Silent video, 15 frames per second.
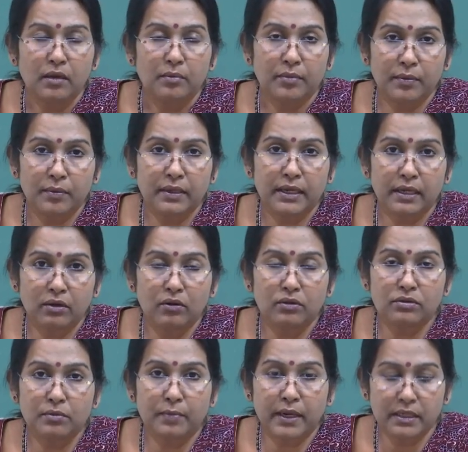people can
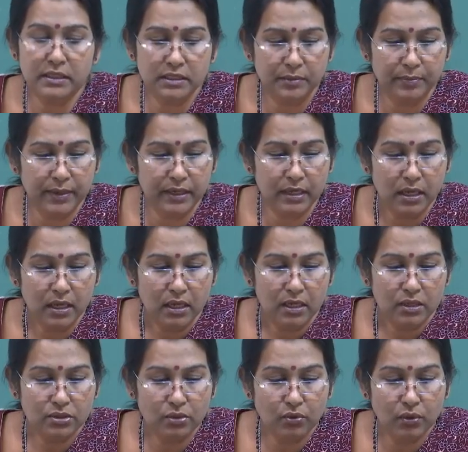also participate.
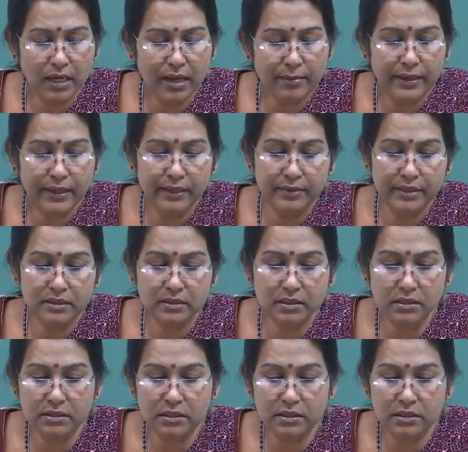So, collaborative research